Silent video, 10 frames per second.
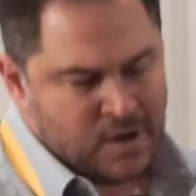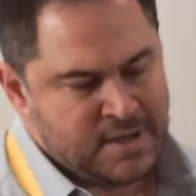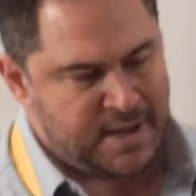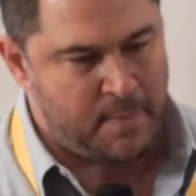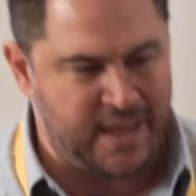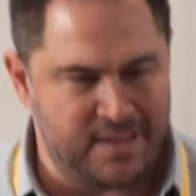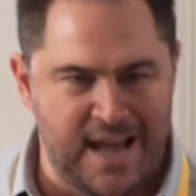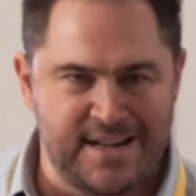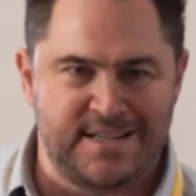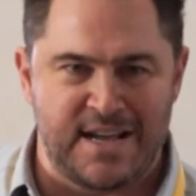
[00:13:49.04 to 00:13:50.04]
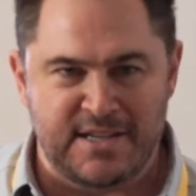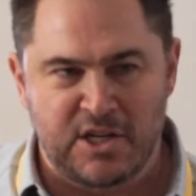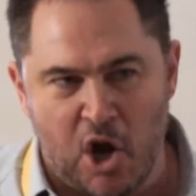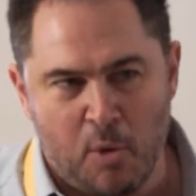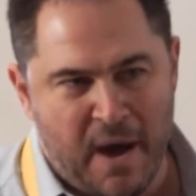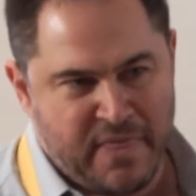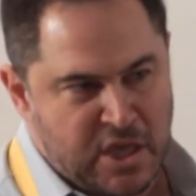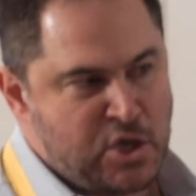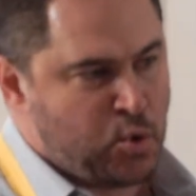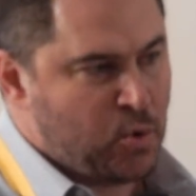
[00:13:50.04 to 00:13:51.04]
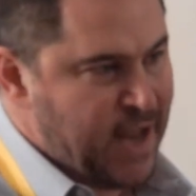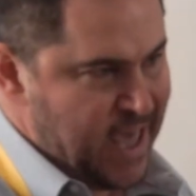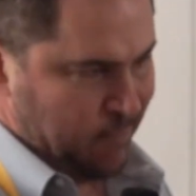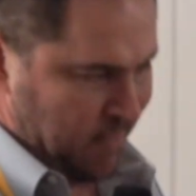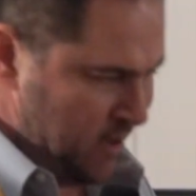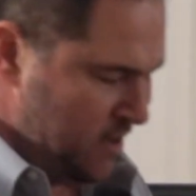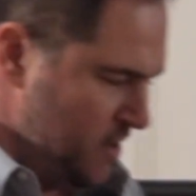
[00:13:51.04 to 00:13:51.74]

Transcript: something that doesn't go by the usual name?